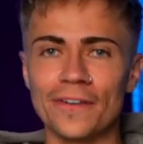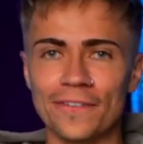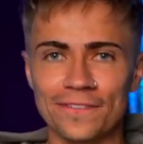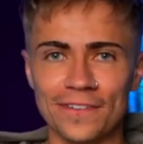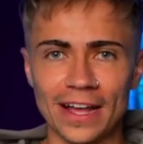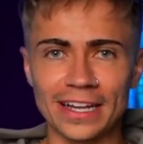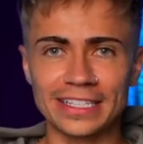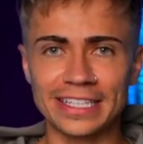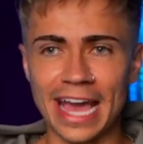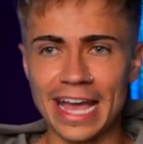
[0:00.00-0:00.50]

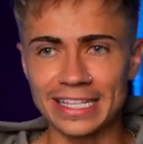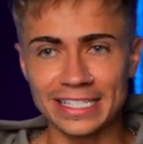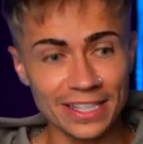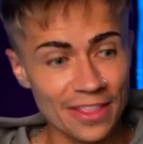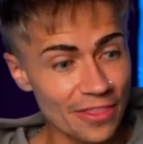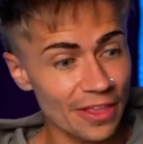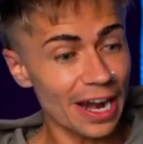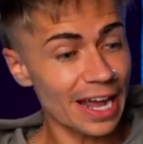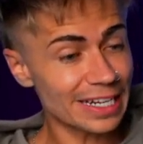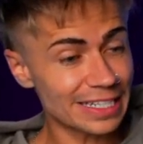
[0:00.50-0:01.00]
floodgates, and
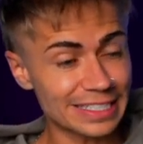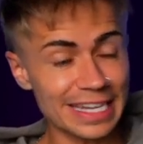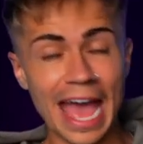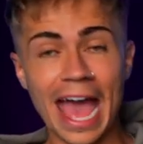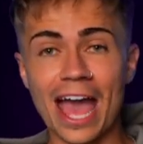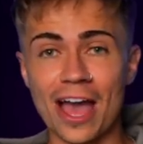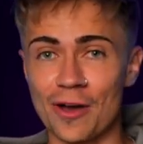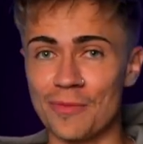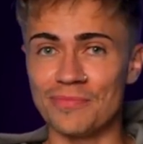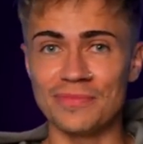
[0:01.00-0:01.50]
then they're like,
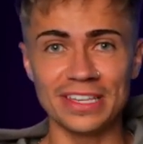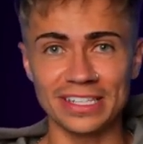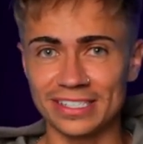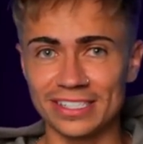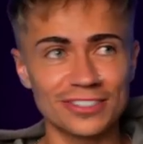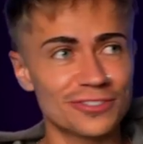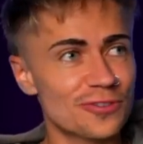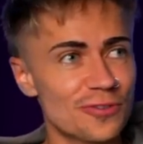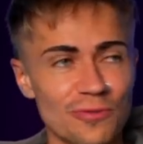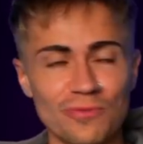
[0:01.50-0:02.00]
damn, this
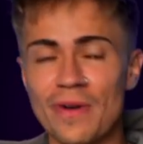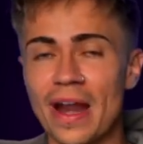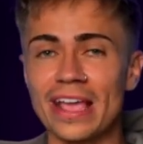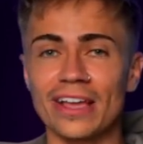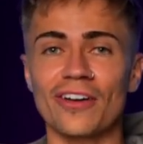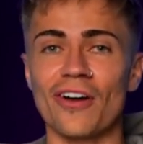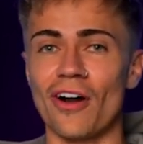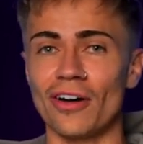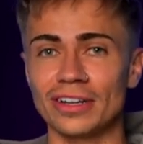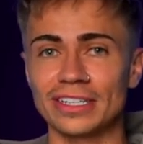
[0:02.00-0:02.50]
is
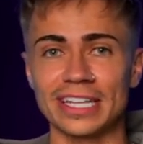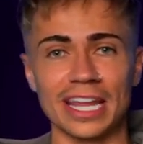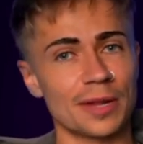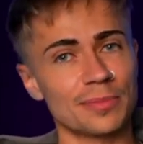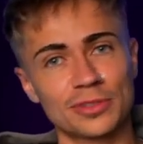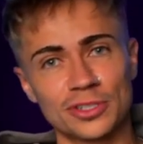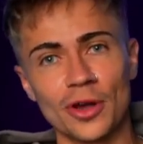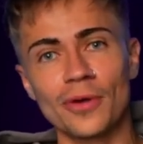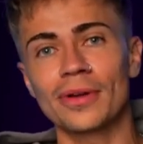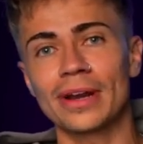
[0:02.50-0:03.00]
great content. I'm
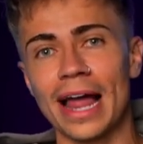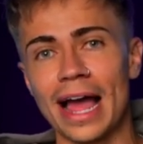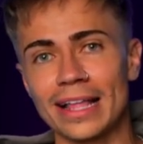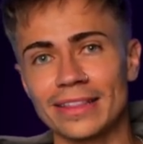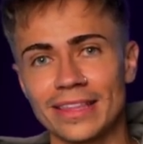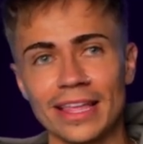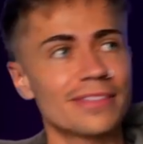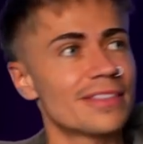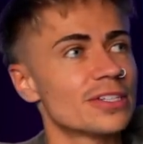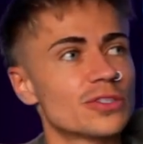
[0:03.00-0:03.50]
so glad
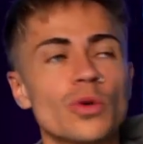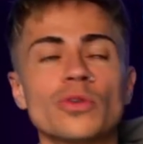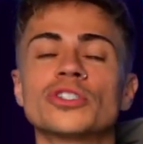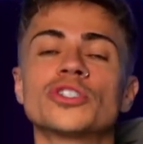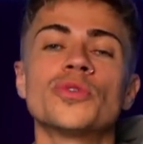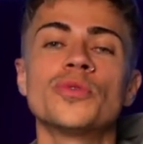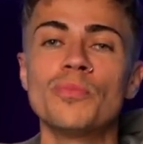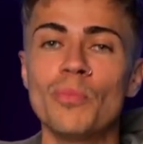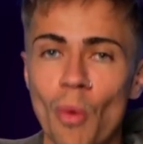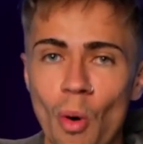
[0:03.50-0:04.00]
that there's
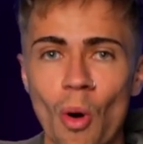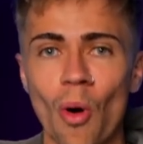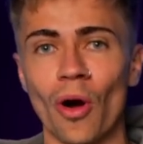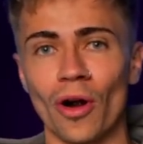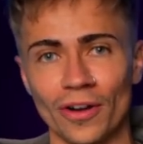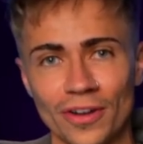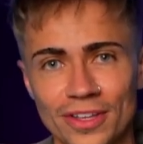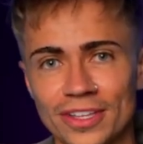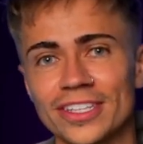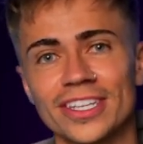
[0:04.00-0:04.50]
also
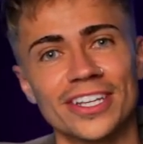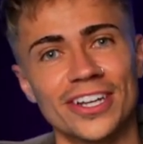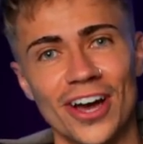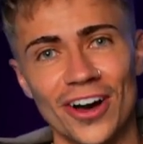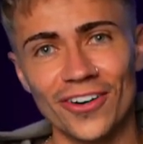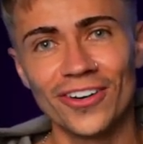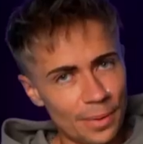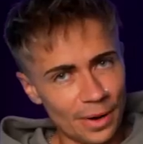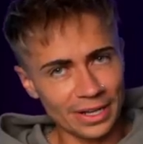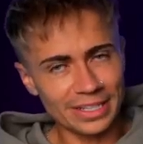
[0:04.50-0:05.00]
more.
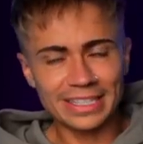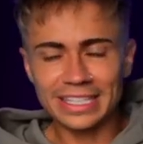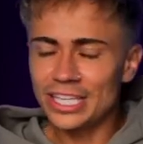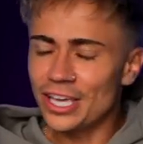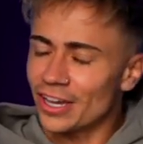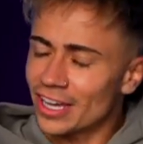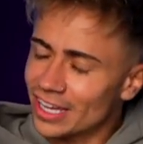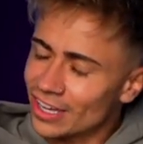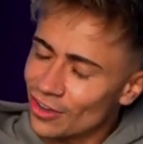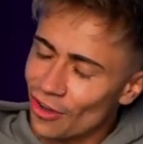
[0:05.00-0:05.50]
But you
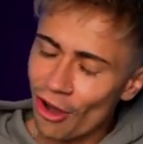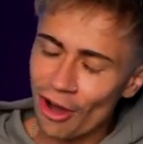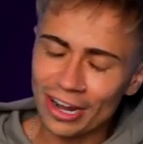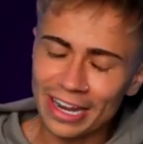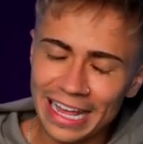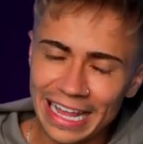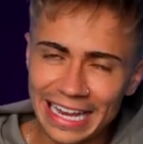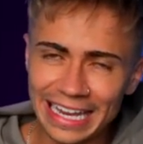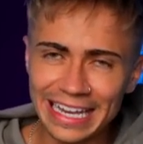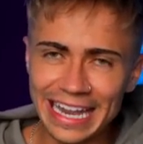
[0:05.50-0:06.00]

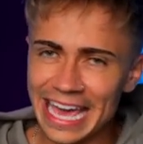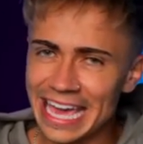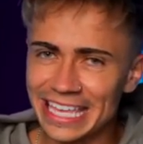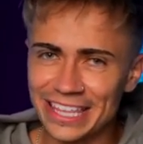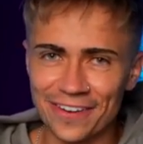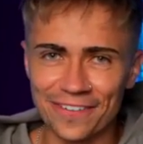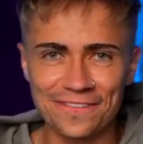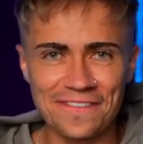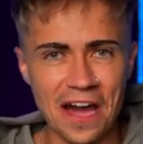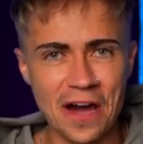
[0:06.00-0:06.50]
gotta lay
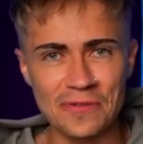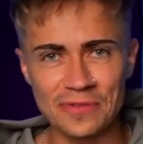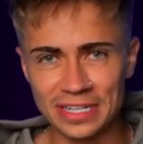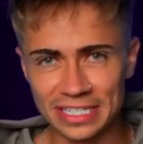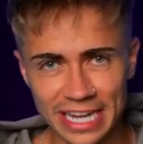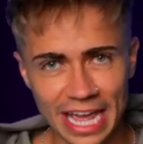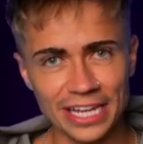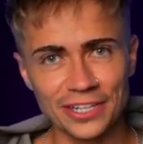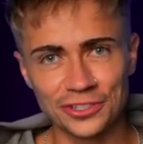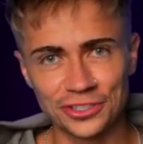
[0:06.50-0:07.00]
the
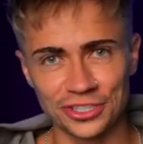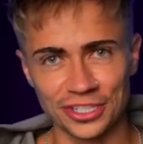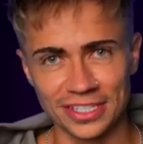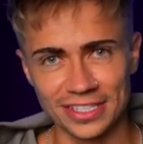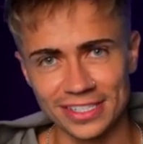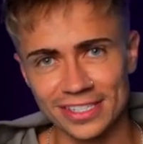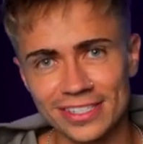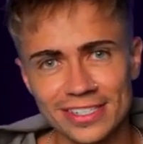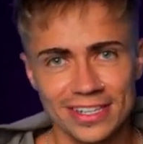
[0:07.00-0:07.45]
foundations.